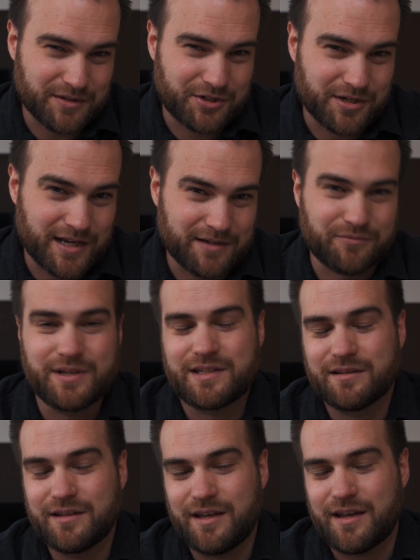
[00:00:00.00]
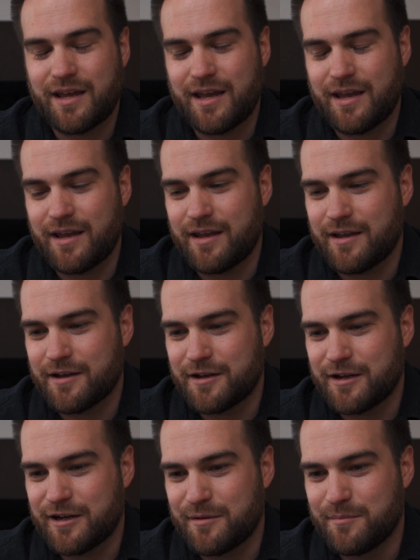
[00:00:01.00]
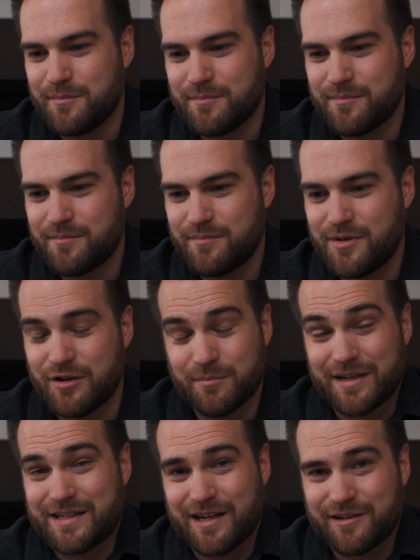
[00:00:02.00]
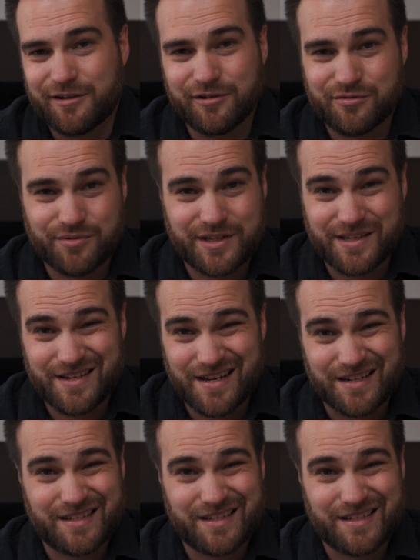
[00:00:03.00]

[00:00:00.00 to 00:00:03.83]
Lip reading: shot recently my daughter's recently got a